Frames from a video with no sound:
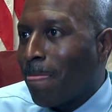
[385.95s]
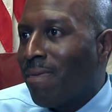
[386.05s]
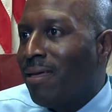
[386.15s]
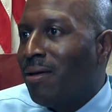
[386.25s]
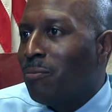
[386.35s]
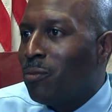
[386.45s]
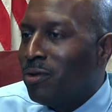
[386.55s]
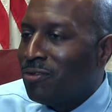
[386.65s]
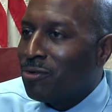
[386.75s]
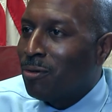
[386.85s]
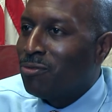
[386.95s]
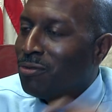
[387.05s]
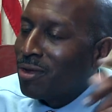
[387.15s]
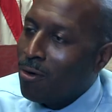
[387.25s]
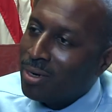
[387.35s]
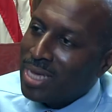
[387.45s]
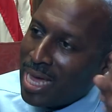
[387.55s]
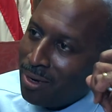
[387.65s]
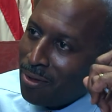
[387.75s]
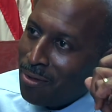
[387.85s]
um, in terms of the card
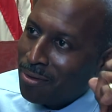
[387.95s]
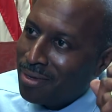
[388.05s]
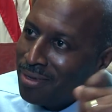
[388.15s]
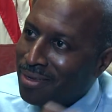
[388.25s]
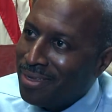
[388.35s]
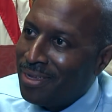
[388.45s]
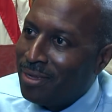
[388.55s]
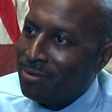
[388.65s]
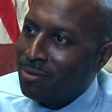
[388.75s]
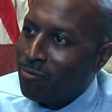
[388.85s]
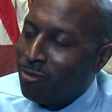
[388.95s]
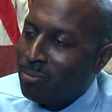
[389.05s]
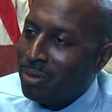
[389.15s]
catalog and so forth.